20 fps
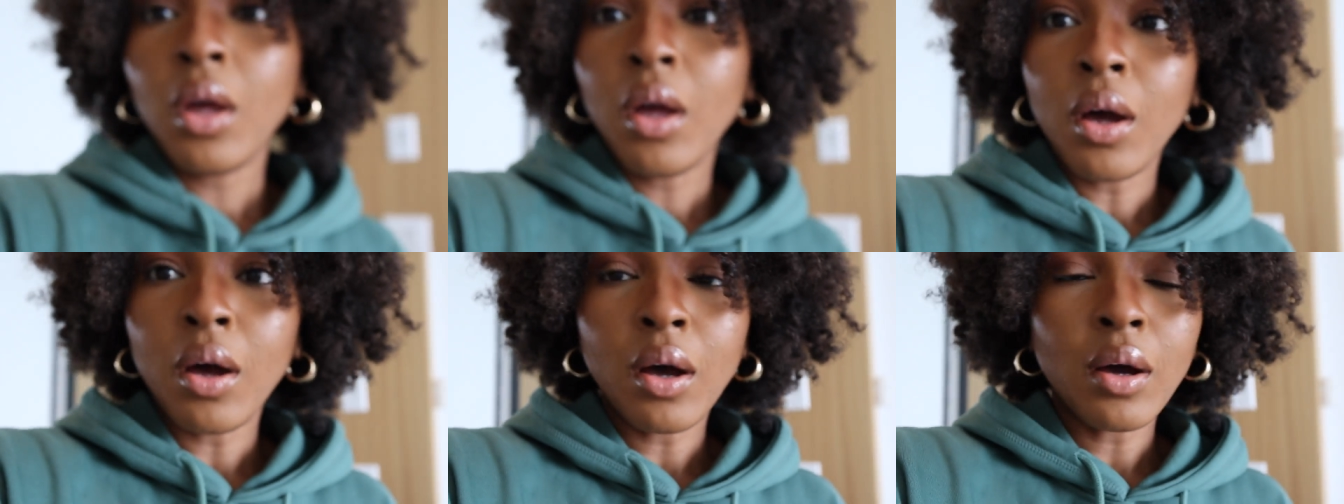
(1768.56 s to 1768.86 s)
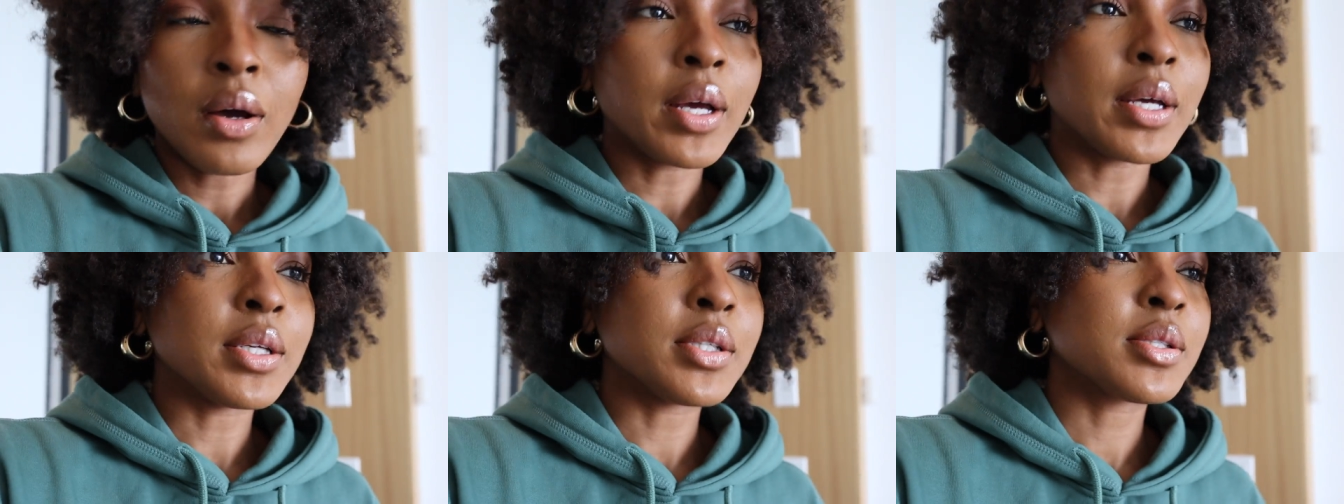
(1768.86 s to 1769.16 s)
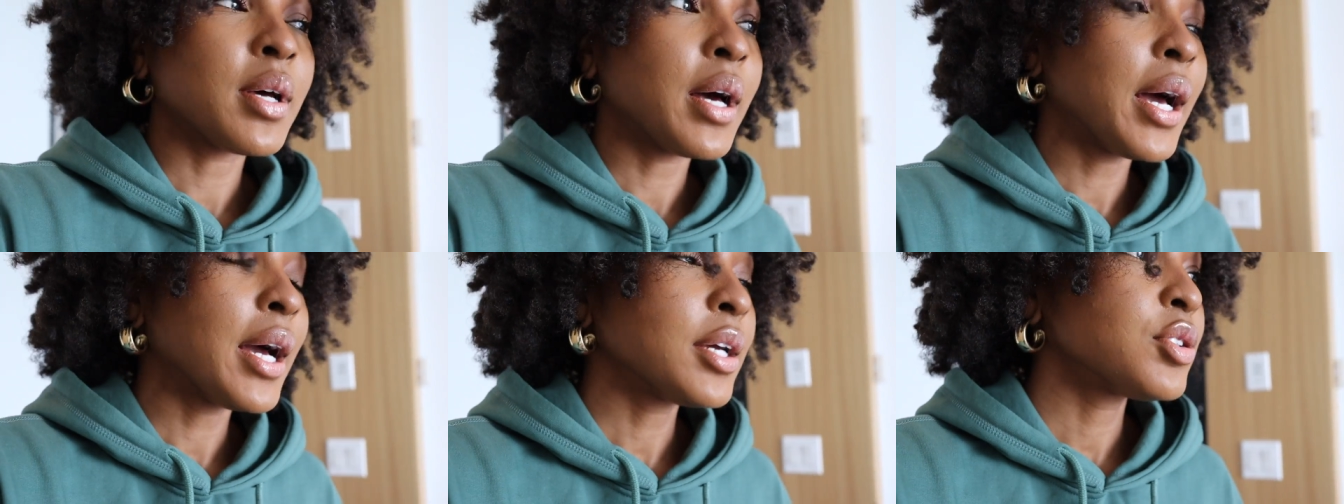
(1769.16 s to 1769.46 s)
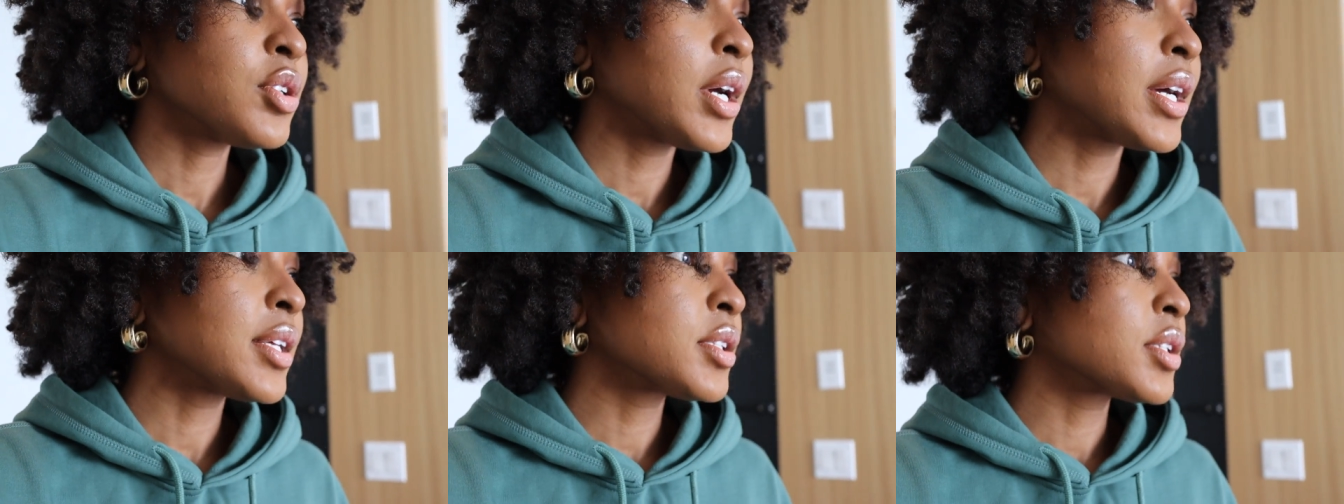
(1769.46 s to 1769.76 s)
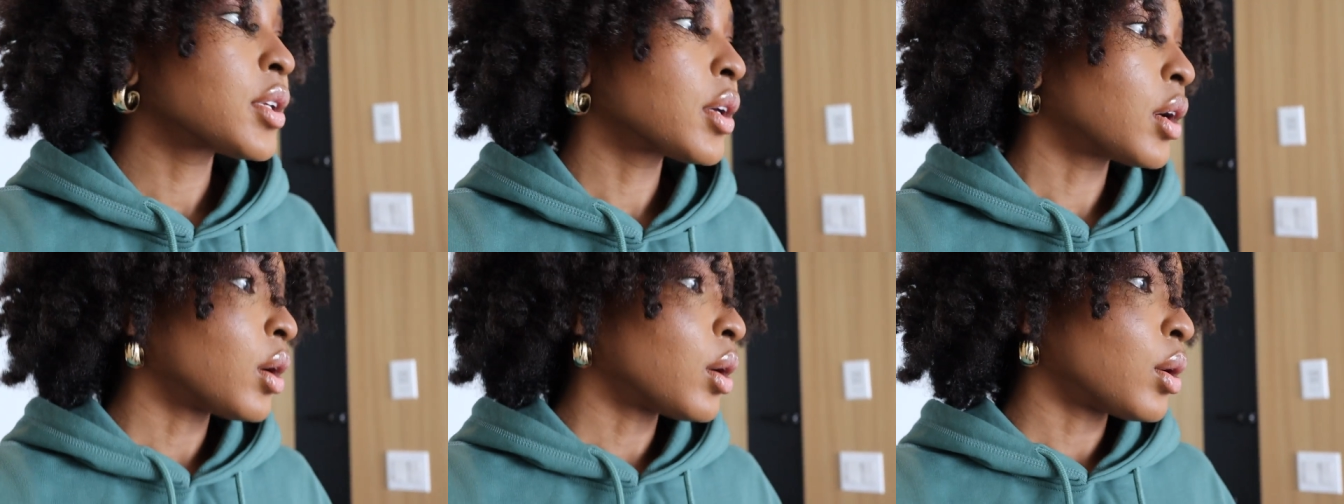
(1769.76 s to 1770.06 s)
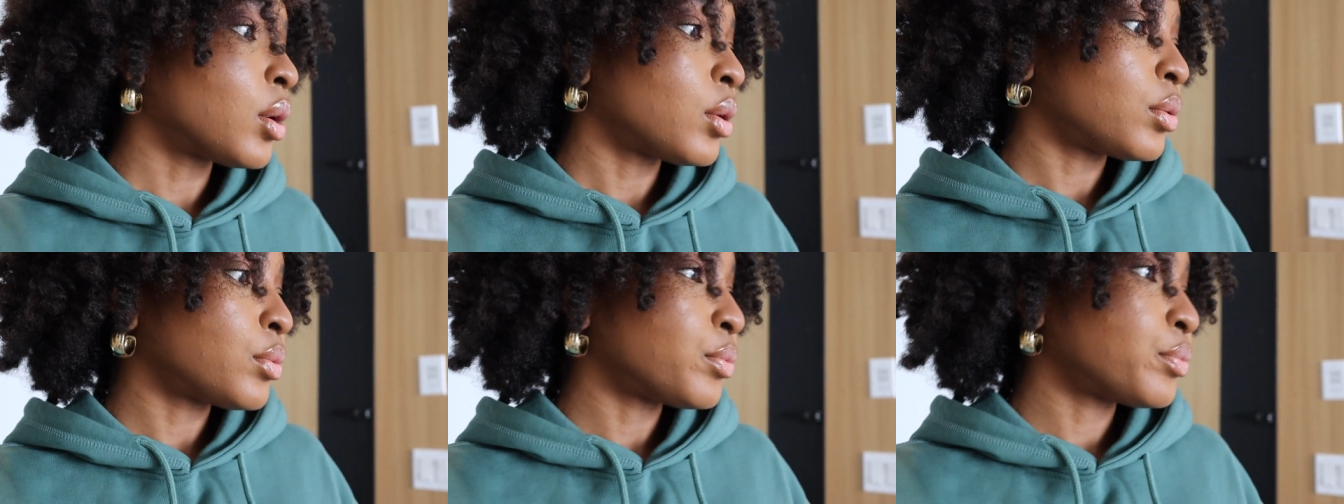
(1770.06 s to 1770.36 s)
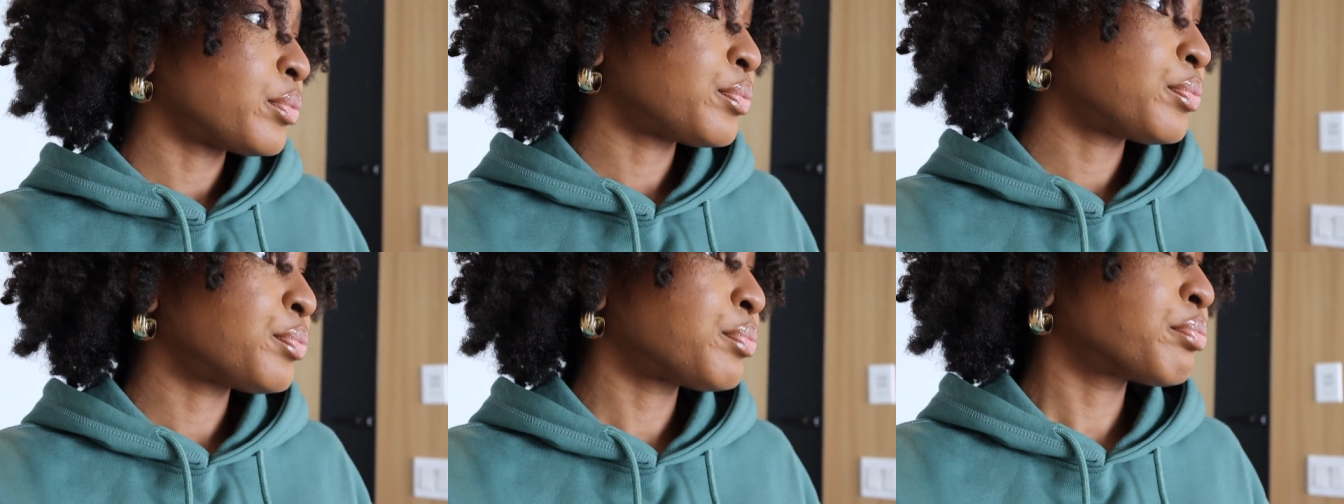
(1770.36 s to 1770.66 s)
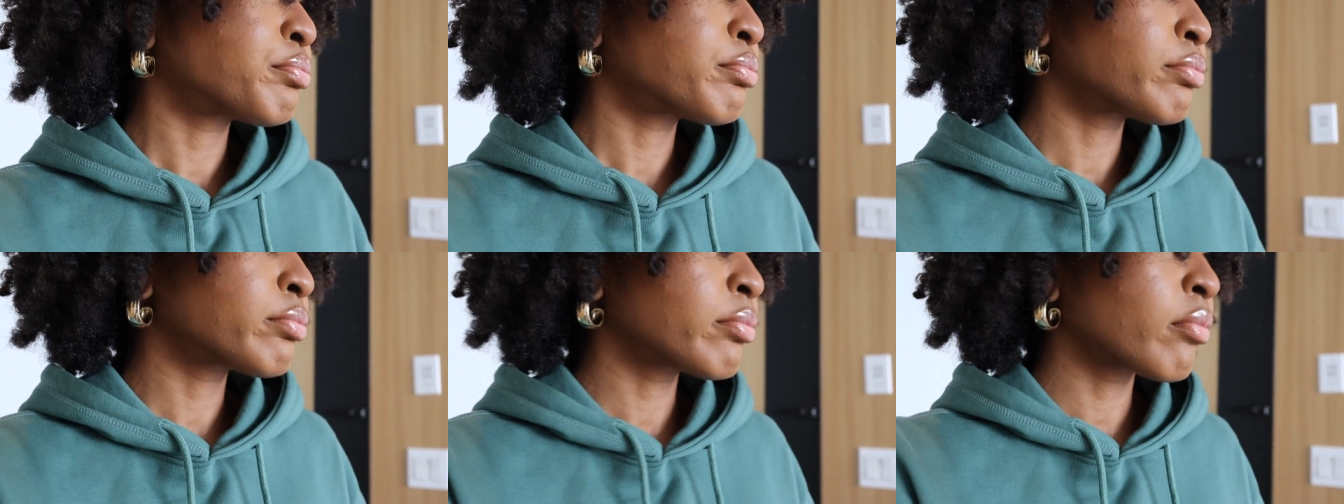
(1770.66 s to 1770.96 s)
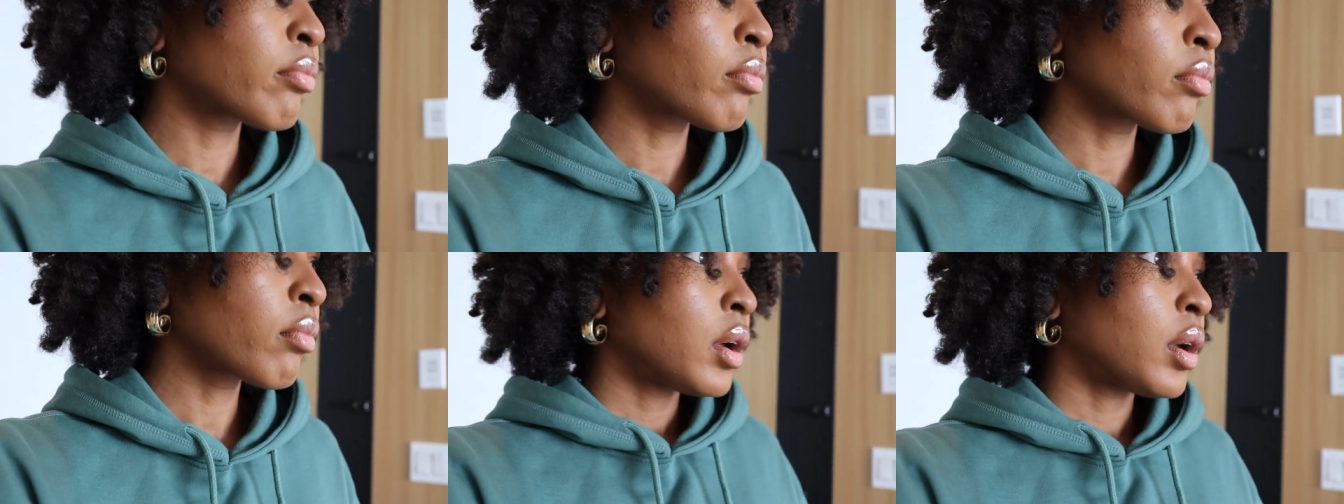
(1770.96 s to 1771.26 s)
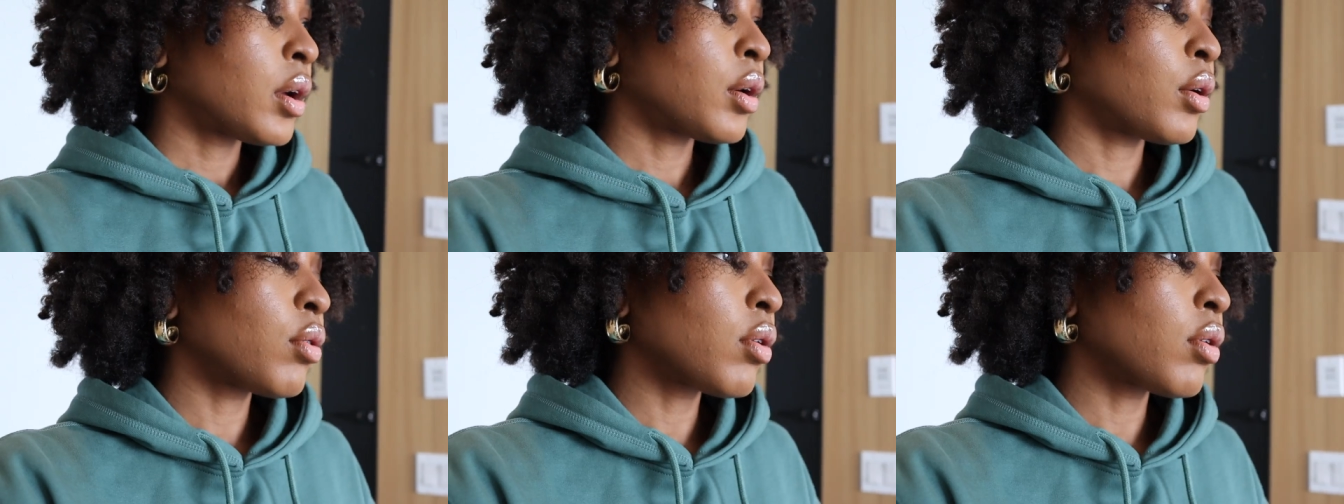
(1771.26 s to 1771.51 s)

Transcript: Okay, so I tried to go and